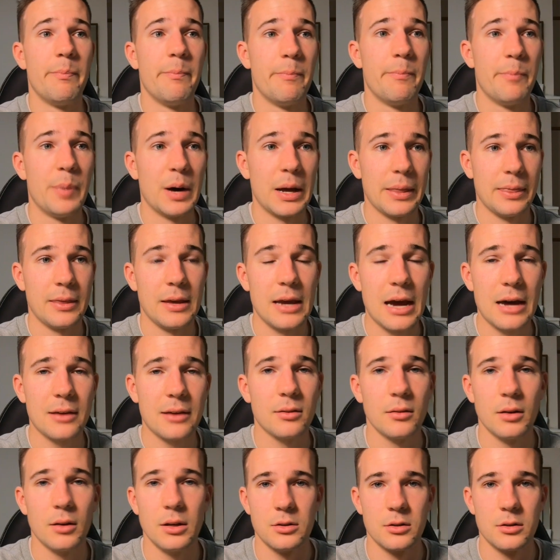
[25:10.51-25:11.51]
but the
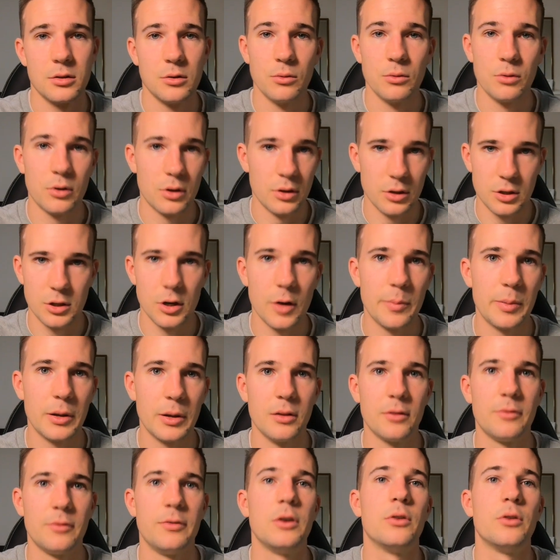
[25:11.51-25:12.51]
athletes who are at the top end
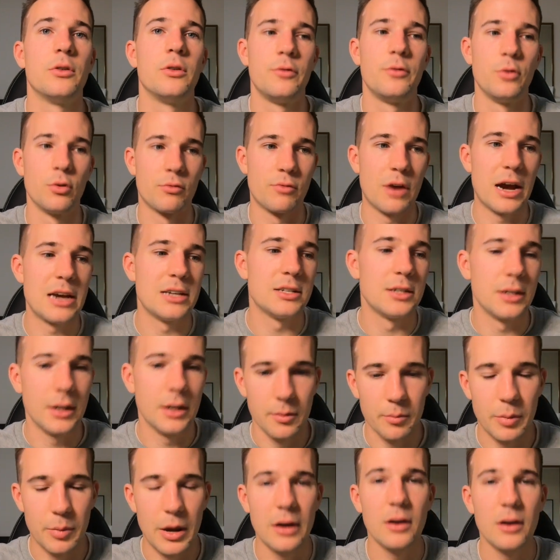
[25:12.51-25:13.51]
of the field, and if you're racing
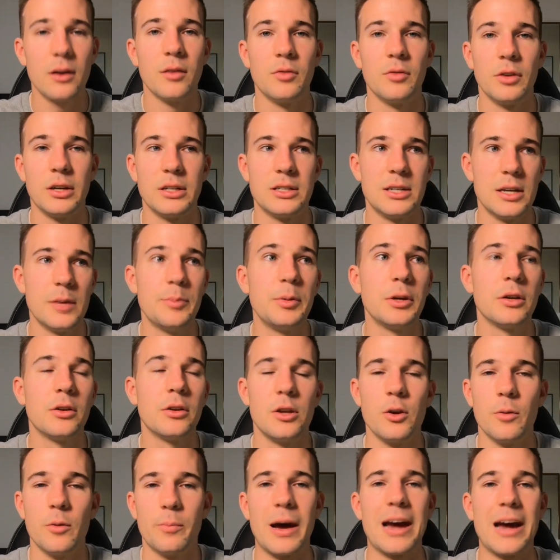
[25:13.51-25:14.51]
competitively, typically
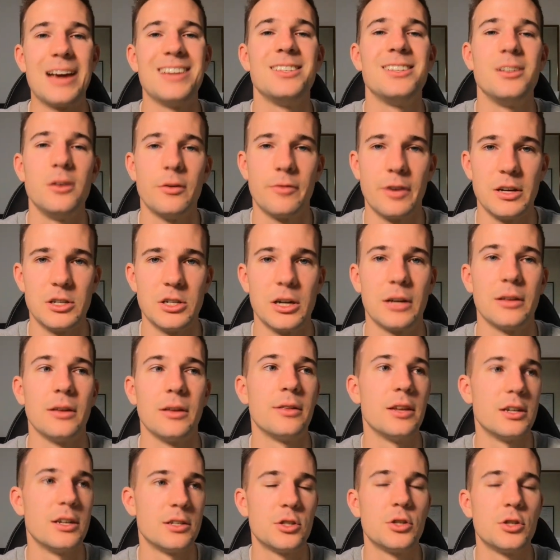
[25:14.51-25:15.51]
you're pacing off each other.
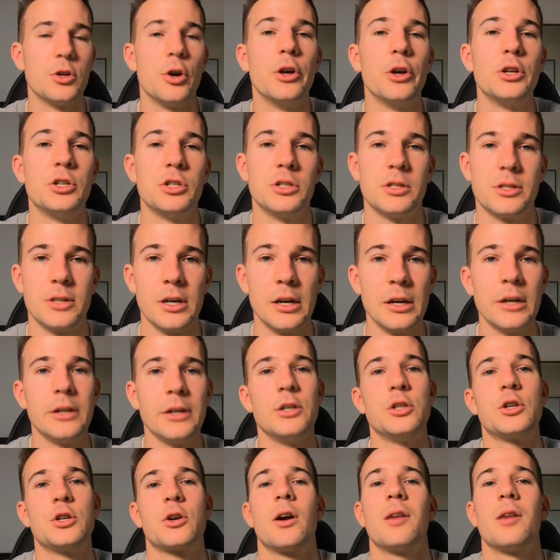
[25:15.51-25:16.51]
There's surges.
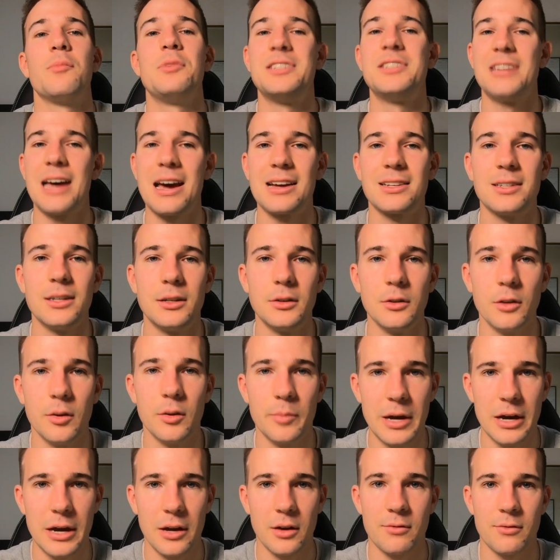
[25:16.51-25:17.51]
You're trying to be tactical
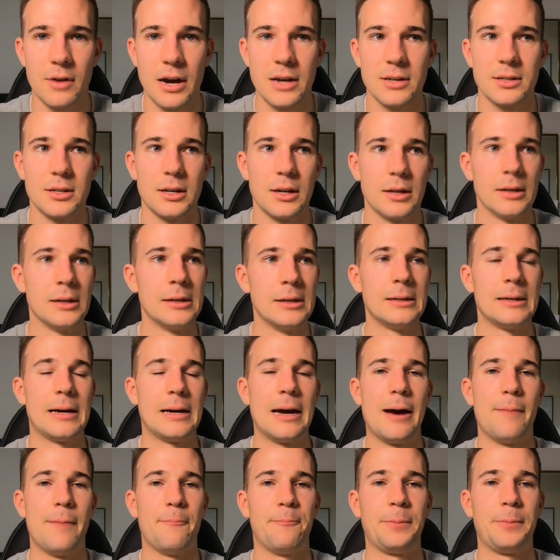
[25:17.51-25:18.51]
about your racing.
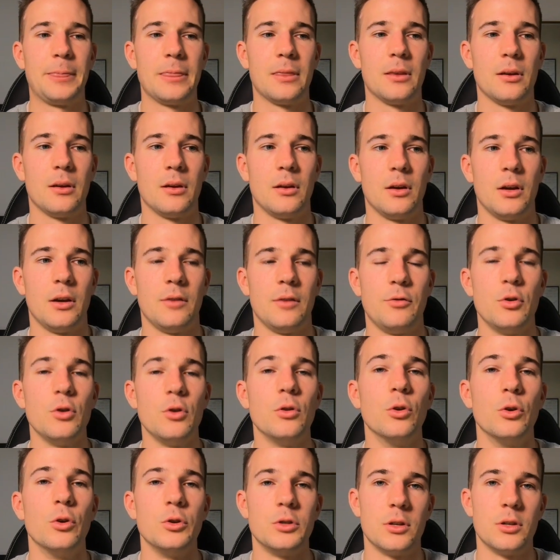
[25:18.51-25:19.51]
Um, if you
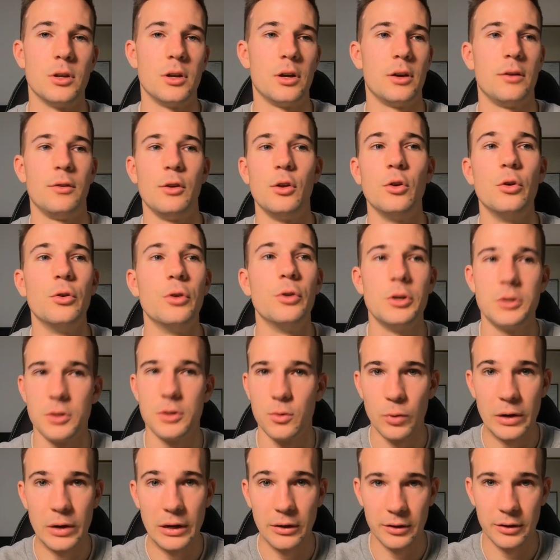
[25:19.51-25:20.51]
lose the you lose the
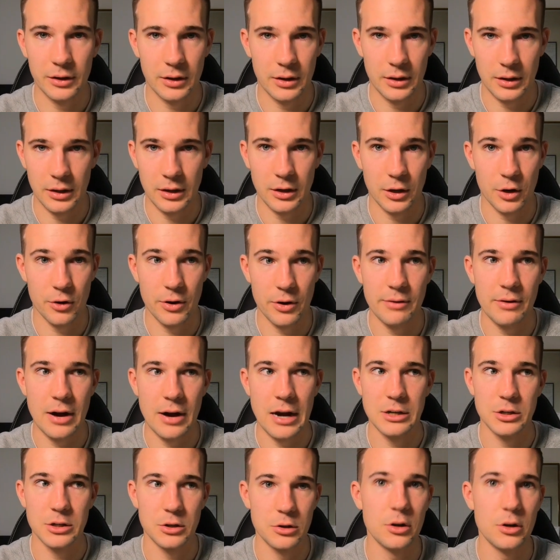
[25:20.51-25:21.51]
wheel in a, in a crit
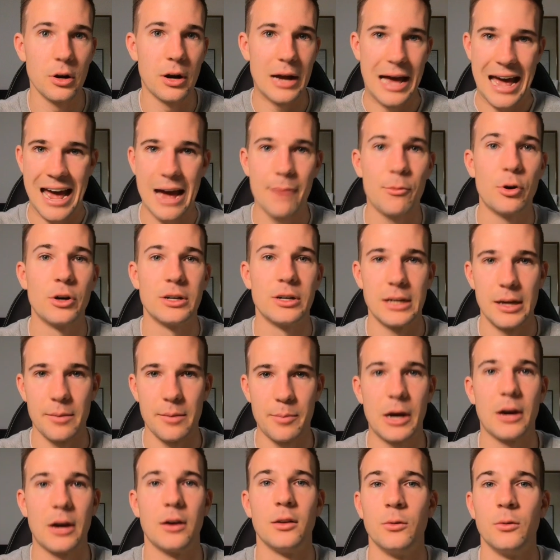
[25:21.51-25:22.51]
race, you got to hammer it to get
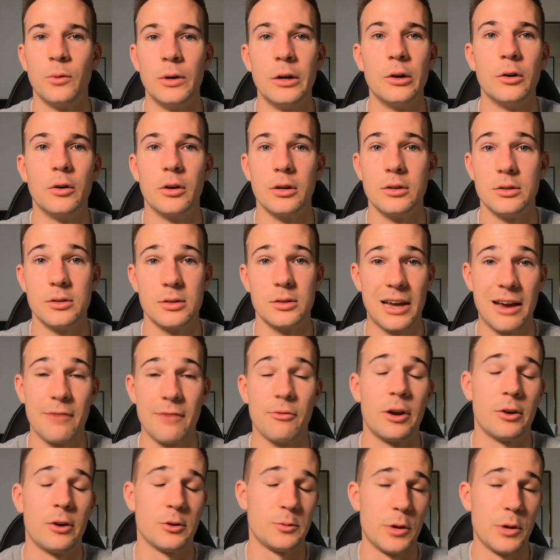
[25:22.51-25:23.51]
back on the wheel because
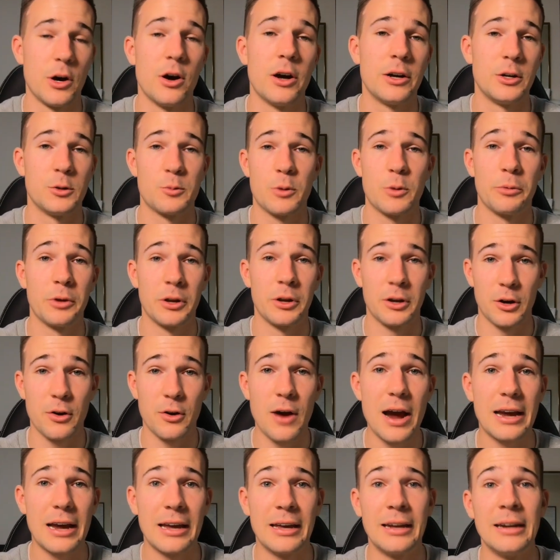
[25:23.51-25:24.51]
everyone else behind you is probably going to
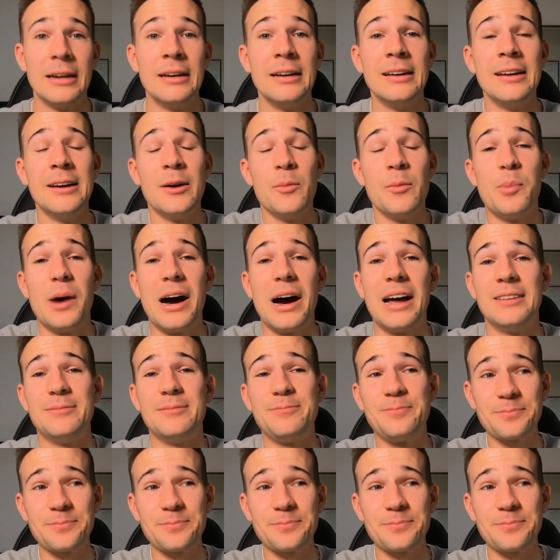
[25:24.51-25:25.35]
crack it. But